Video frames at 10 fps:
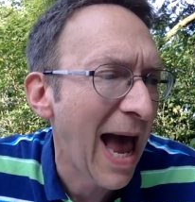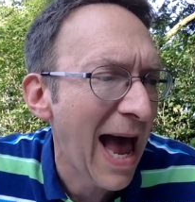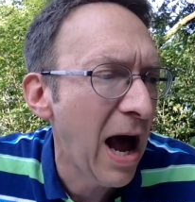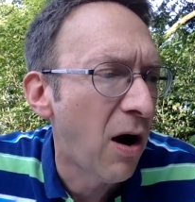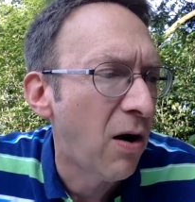
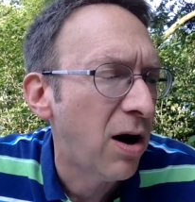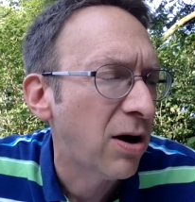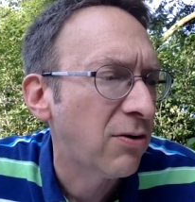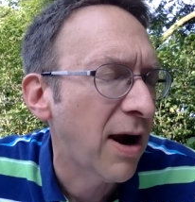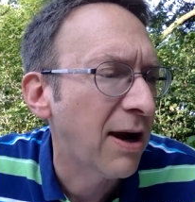"Ow!"
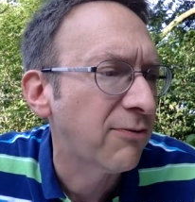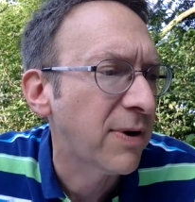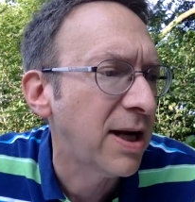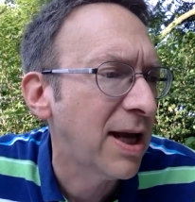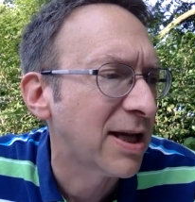cried
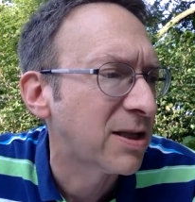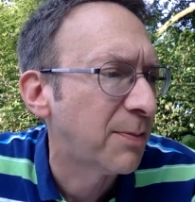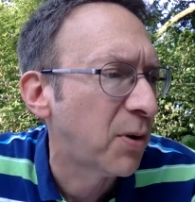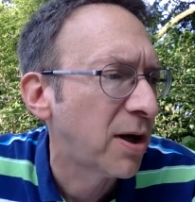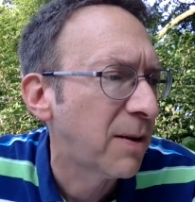Rita as the
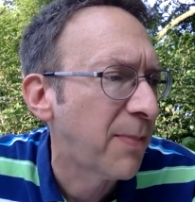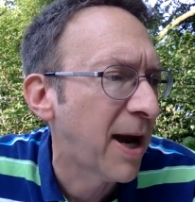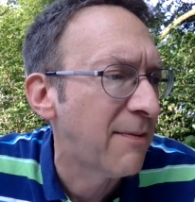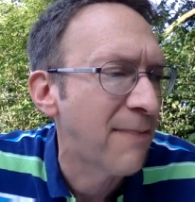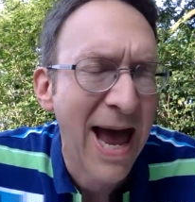
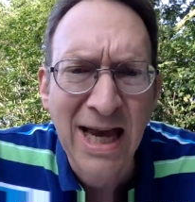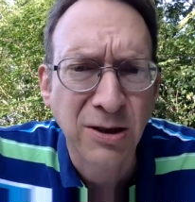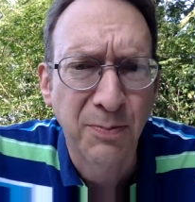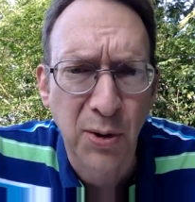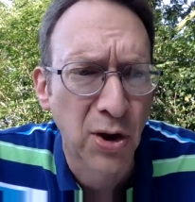porcupine mask
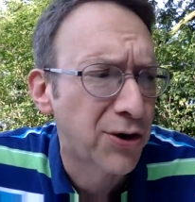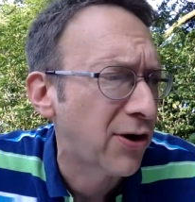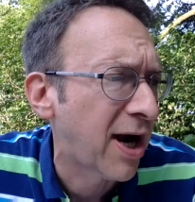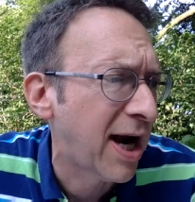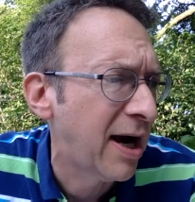pulled
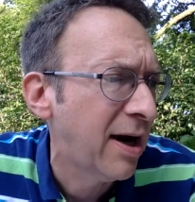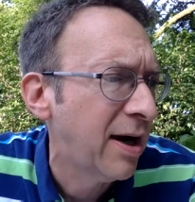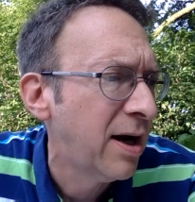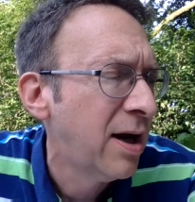her hair.